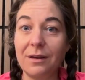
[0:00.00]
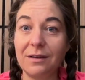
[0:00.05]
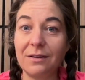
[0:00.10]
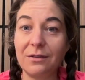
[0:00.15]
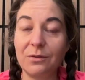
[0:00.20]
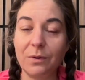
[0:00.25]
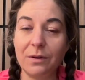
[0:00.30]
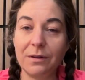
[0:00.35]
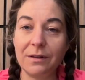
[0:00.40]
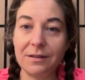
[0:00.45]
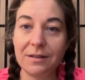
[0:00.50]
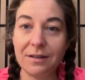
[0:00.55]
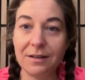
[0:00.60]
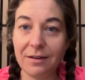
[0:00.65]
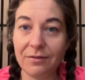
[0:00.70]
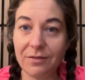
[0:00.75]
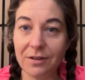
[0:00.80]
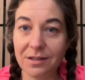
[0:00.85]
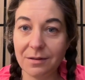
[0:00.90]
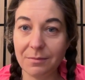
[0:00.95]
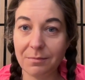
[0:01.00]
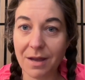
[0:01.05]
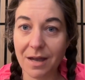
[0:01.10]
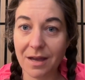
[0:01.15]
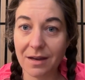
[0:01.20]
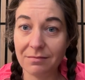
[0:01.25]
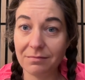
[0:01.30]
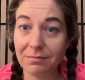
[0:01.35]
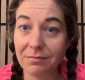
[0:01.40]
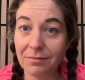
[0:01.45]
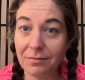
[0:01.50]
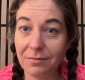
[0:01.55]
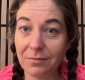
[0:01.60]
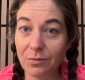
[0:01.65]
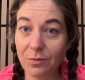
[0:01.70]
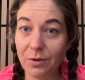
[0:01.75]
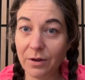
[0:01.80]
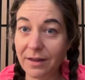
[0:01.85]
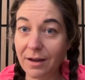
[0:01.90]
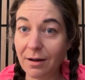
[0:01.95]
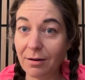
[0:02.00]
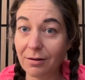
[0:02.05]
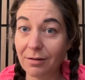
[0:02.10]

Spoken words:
He's willing to give it to men without